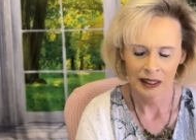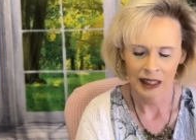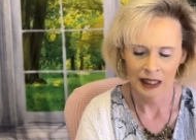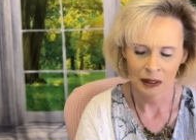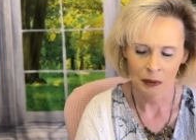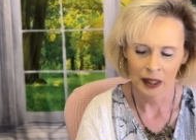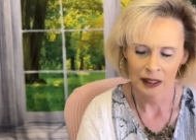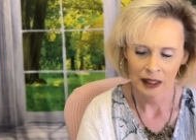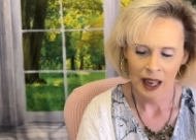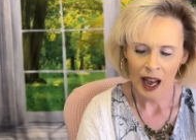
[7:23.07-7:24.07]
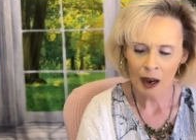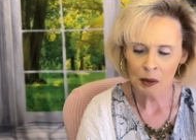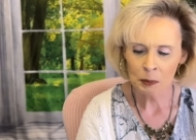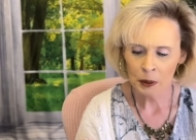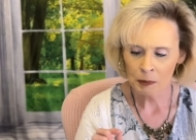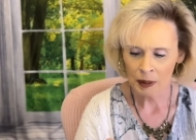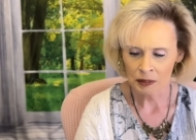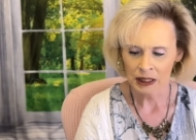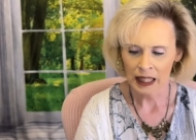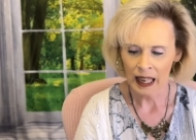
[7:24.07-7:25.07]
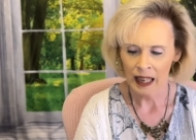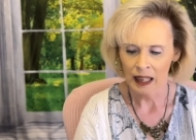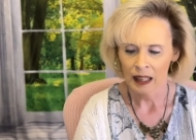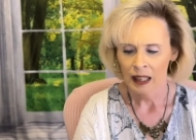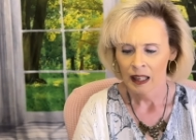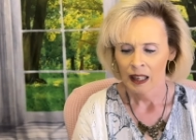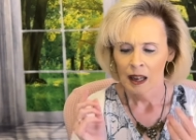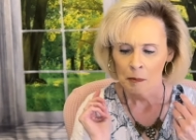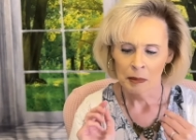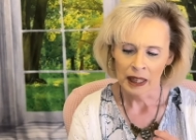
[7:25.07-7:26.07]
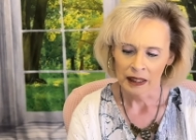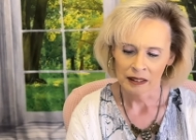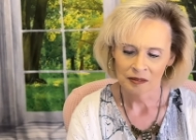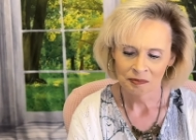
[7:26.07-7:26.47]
anyway. I would put them on today, but